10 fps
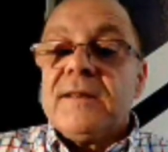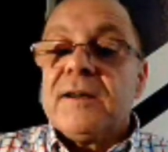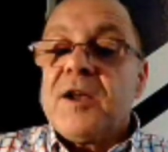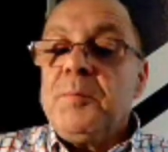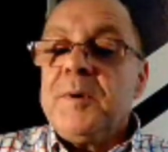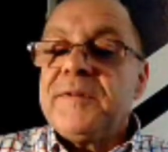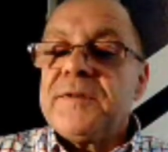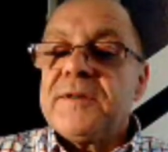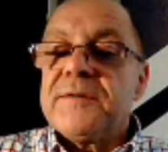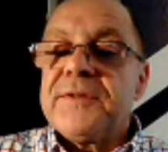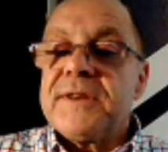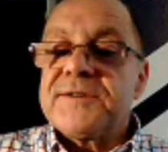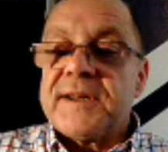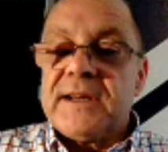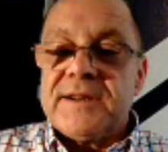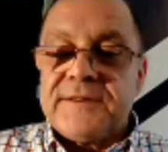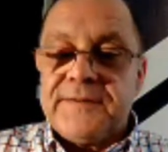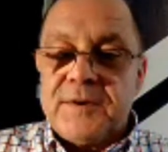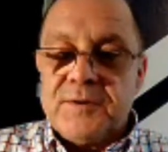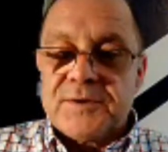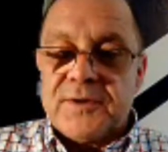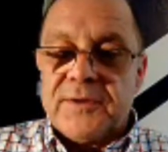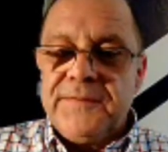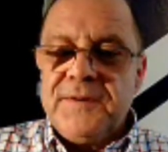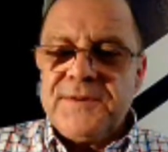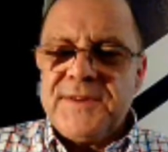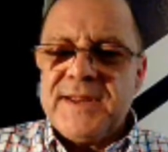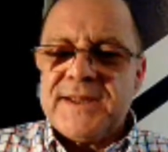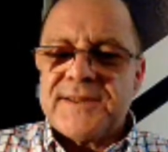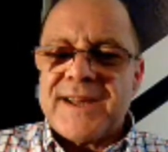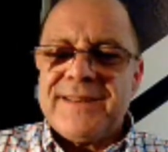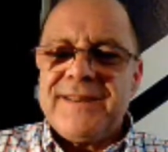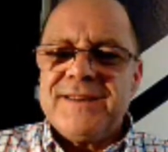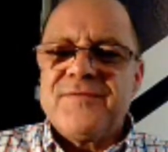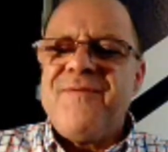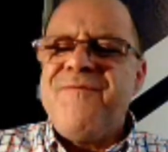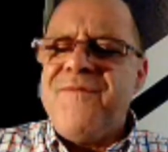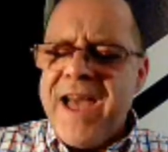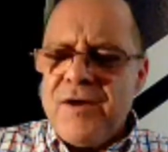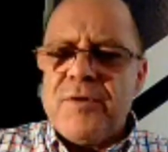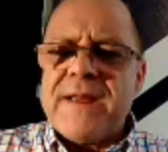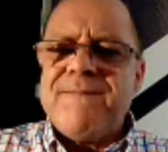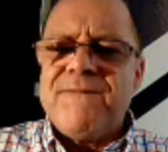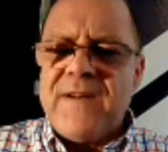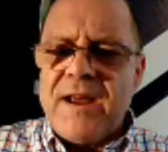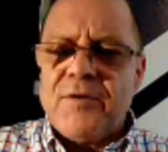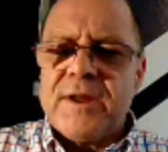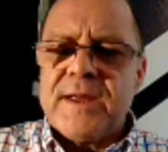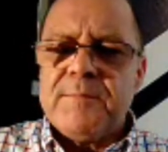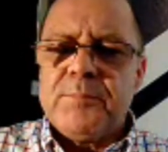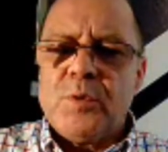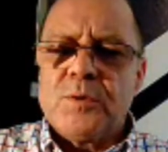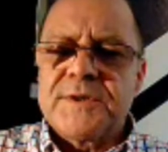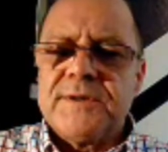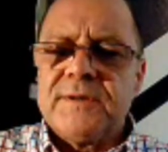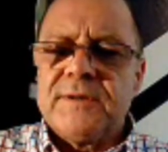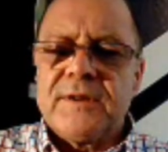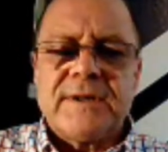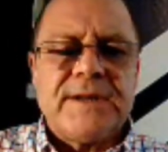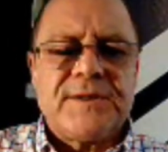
a couple of other things I'd like to focus on. The first thing is I think it's very, very important that in